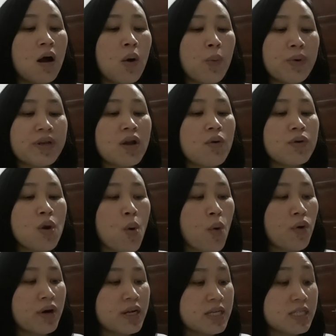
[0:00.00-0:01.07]
with no
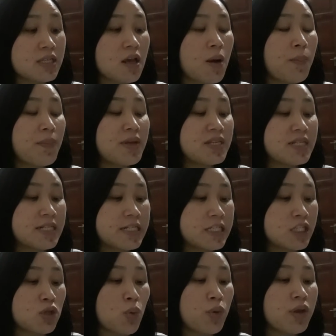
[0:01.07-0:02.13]
knowledge of
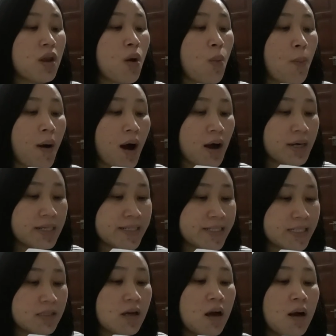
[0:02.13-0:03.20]
business, with no
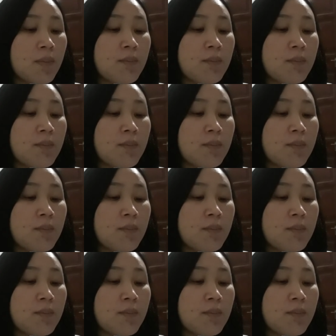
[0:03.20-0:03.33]
money,